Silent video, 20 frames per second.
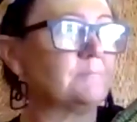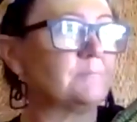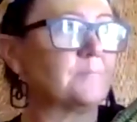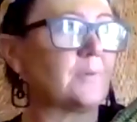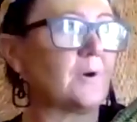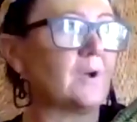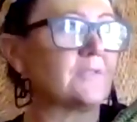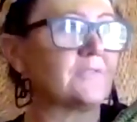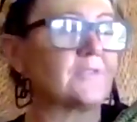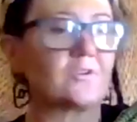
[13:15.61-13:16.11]

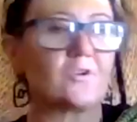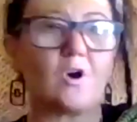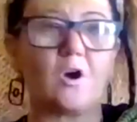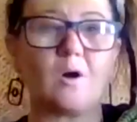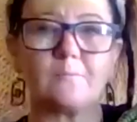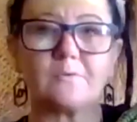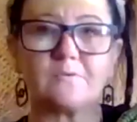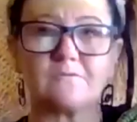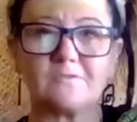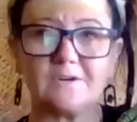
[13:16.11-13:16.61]
by the
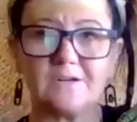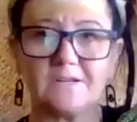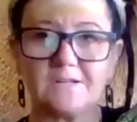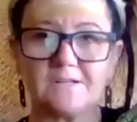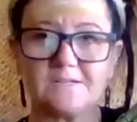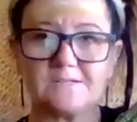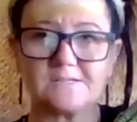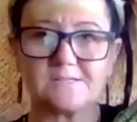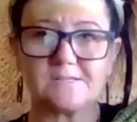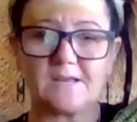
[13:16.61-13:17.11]
common
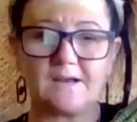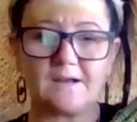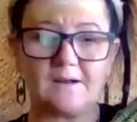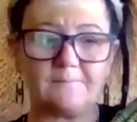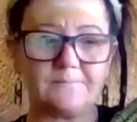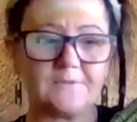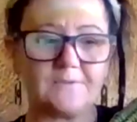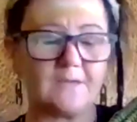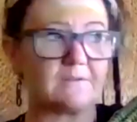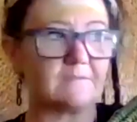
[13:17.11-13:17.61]
reeds
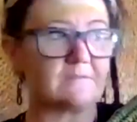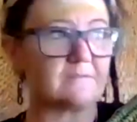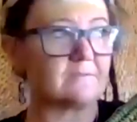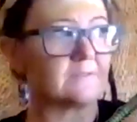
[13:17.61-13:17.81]
um, that,